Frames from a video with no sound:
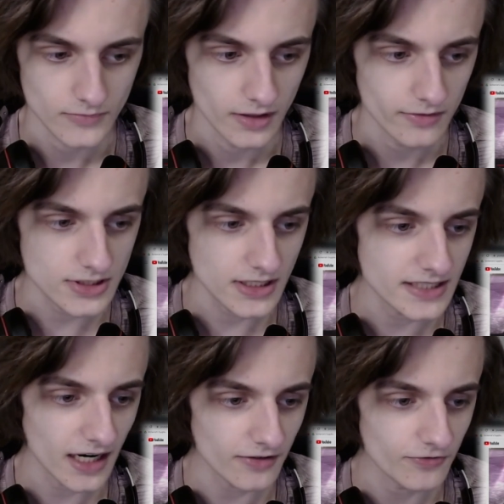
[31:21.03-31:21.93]
There's an
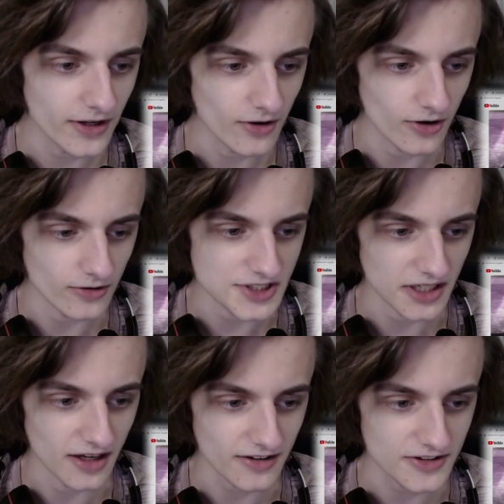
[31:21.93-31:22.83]
entire video called
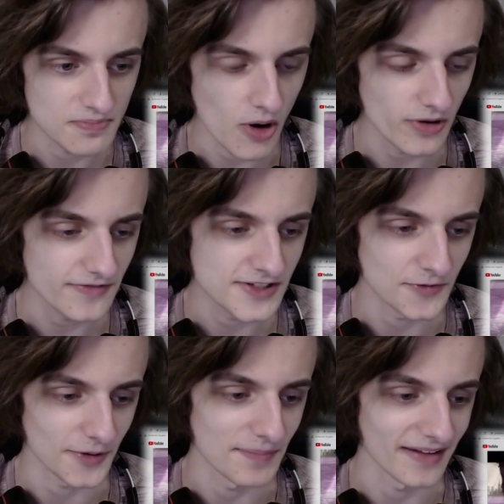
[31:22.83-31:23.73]
Sayaka's Motives in
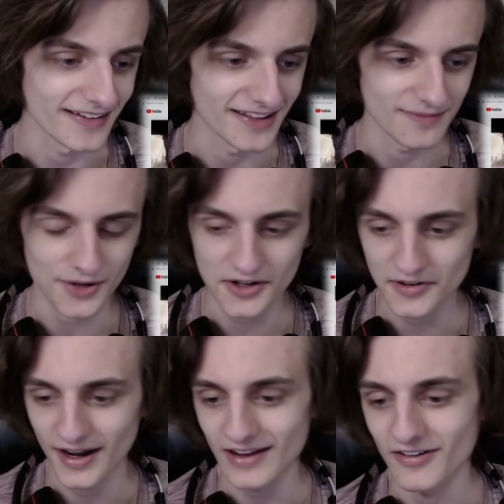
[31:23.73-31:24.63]
Rebellion,
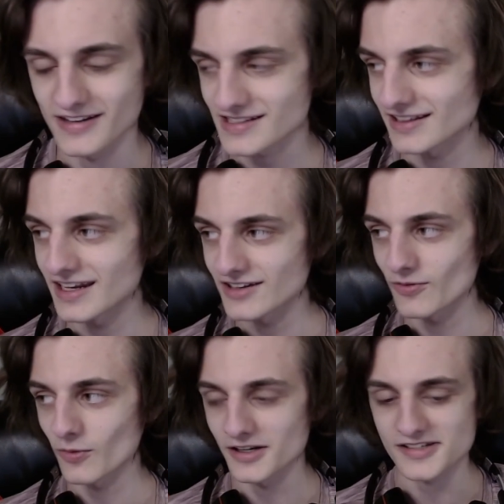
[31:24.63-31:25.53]
bro. I honestly need to
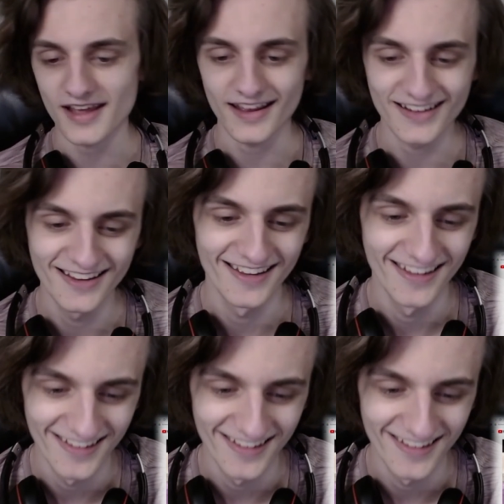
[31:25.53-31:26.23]
watch that.